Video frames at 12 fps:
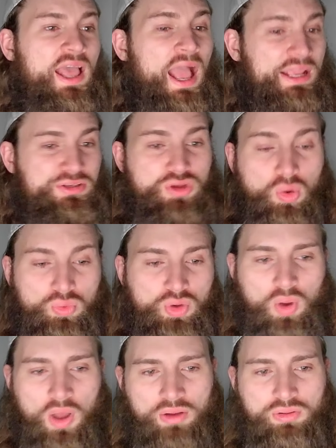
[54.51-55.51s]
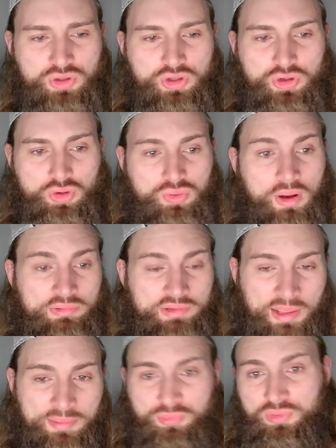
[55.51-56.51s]
I don't know how good her ground
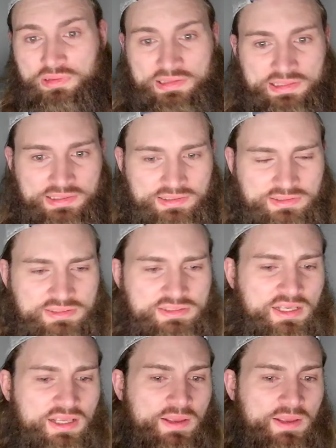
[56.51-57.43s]
game really is.